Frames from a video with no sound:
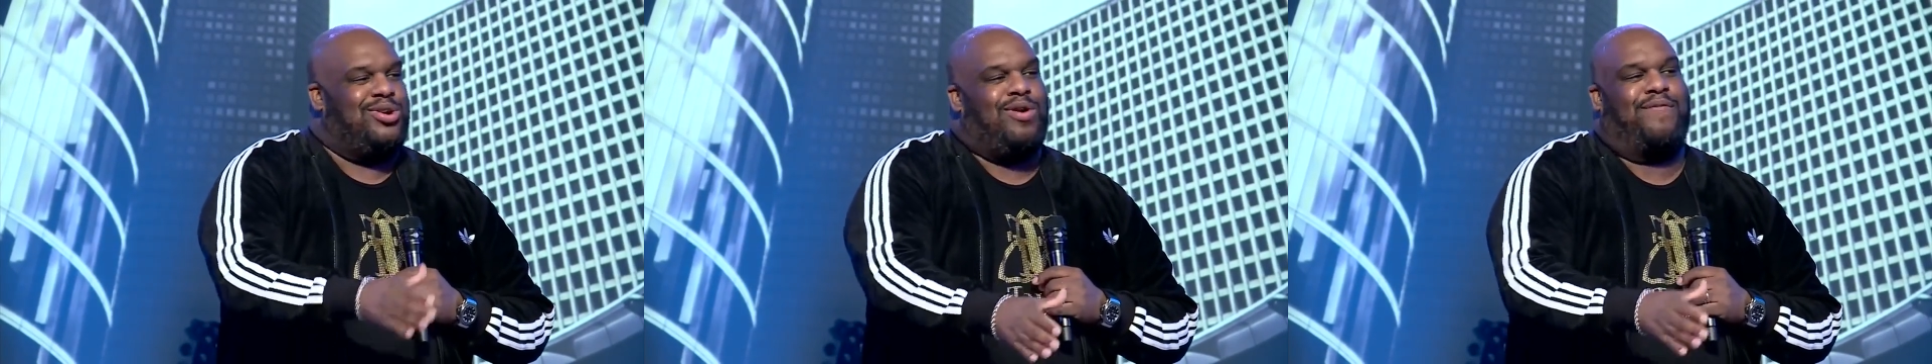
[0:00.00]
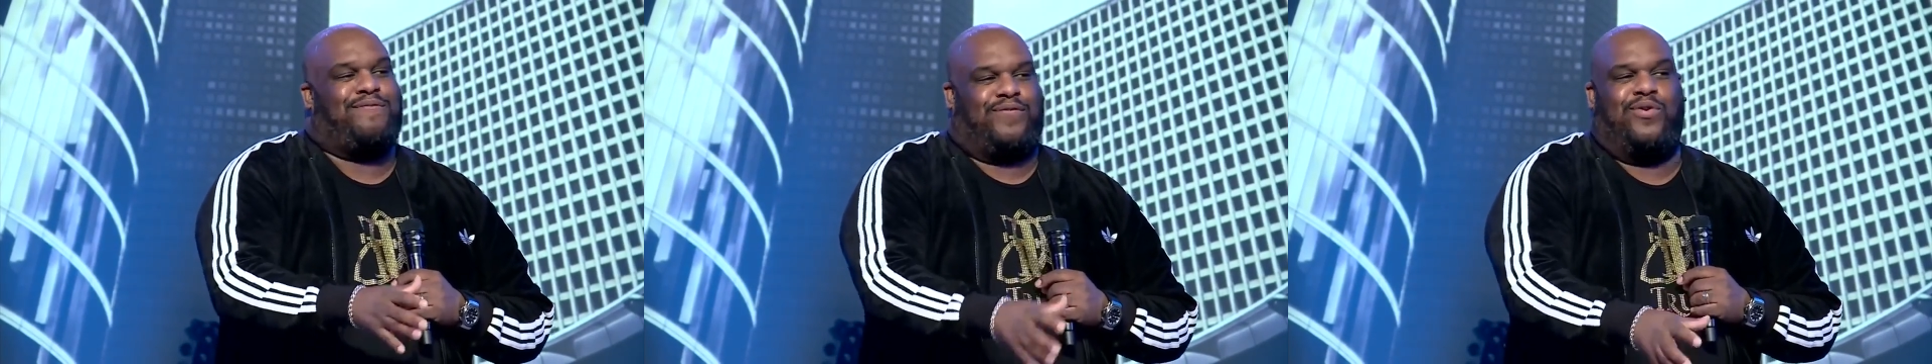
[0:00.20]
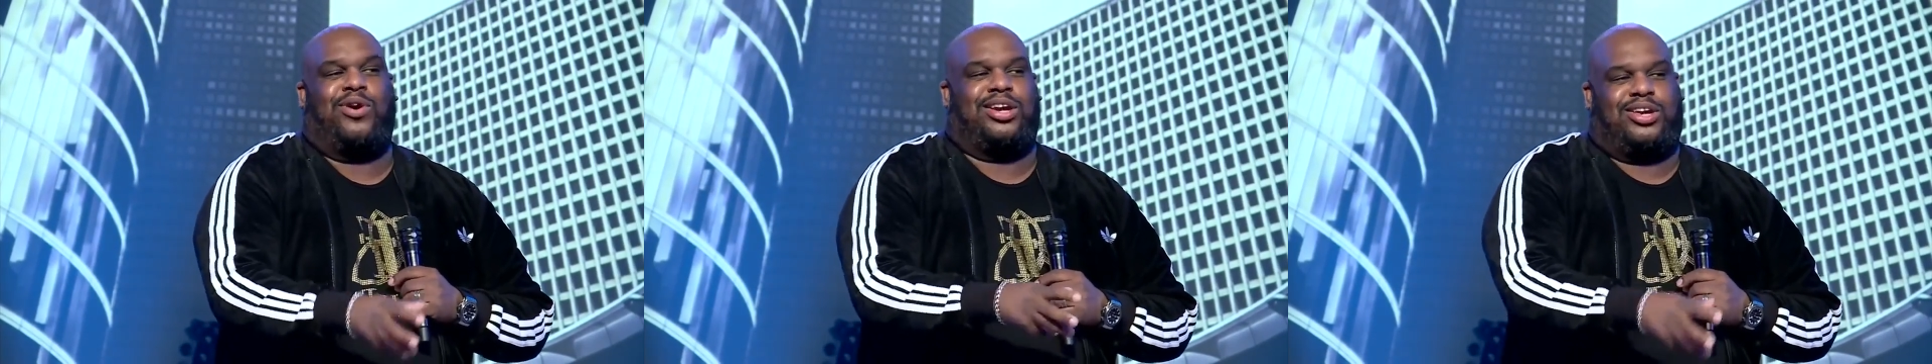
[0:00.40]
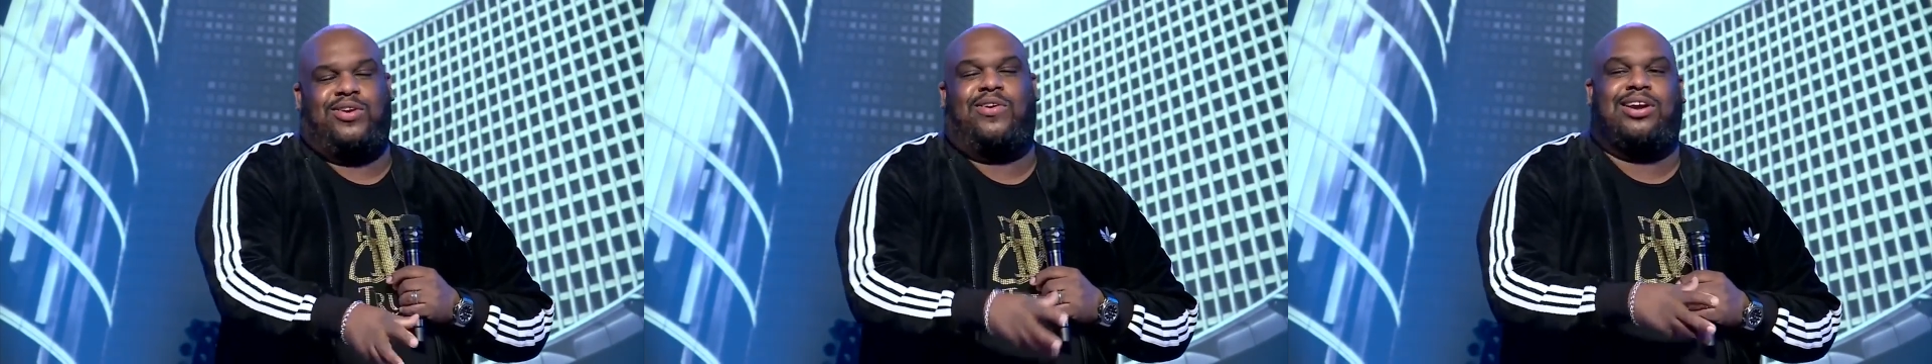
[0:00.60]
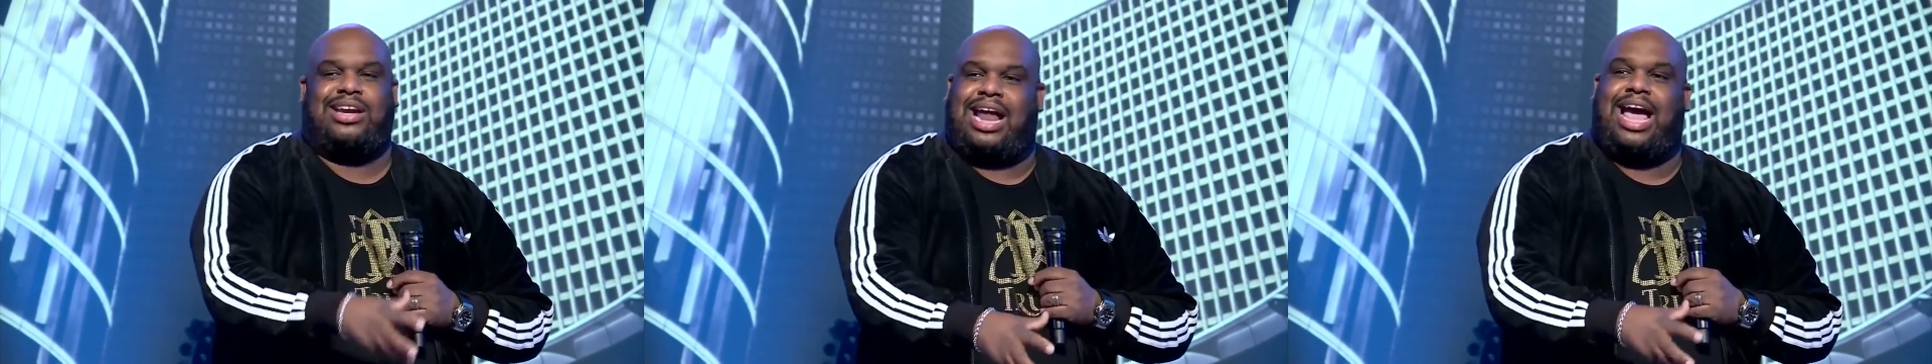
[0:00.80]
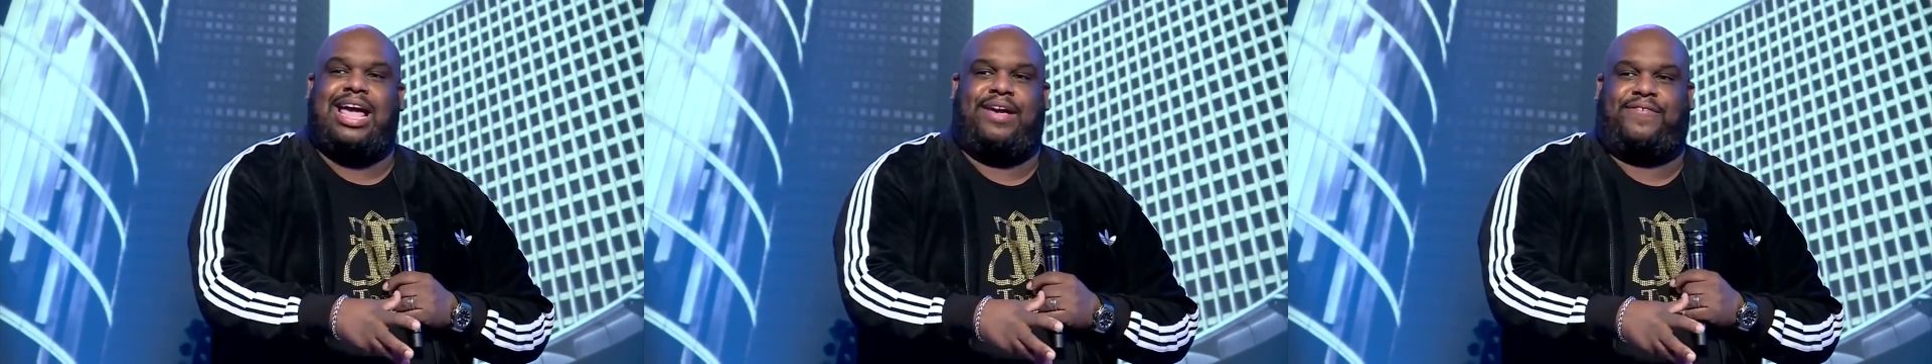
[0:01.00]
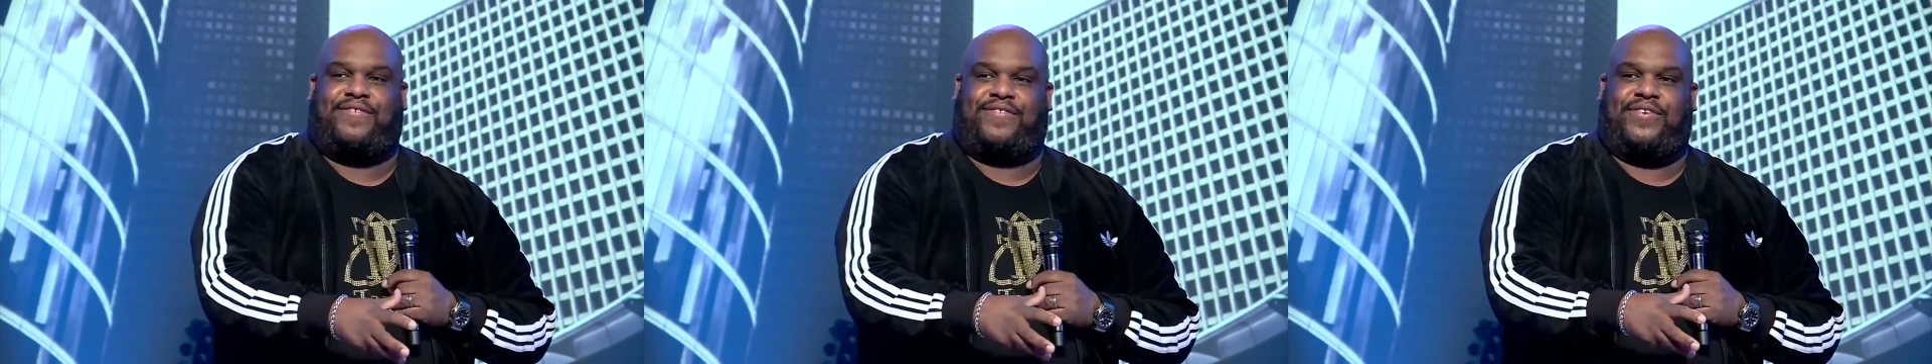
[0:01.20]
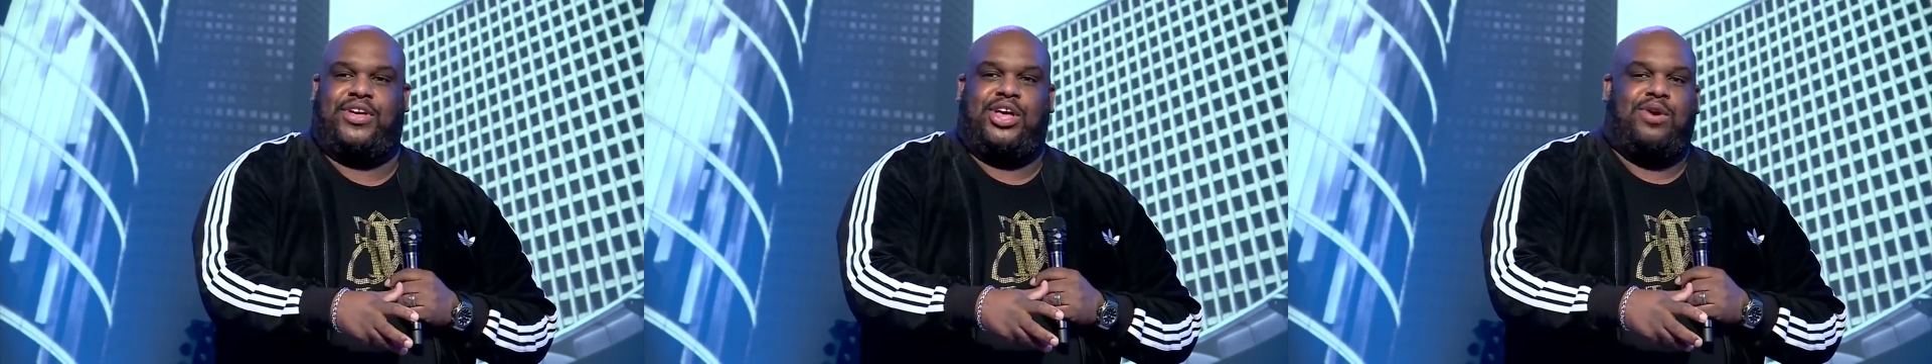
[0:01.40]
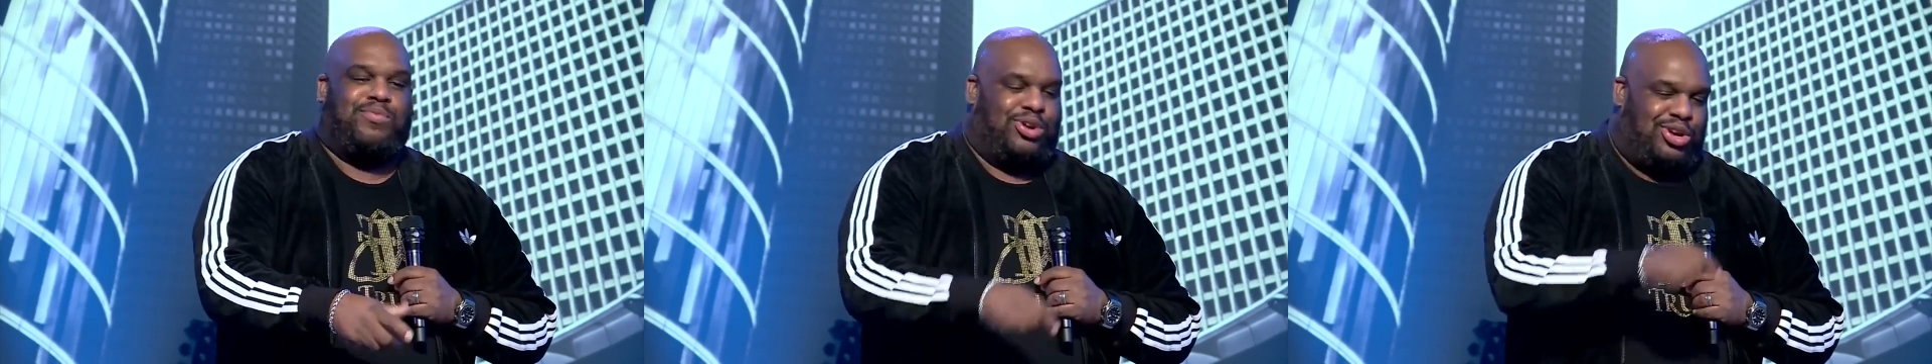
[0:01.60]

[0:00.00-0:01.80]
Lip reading: your fork, your knife,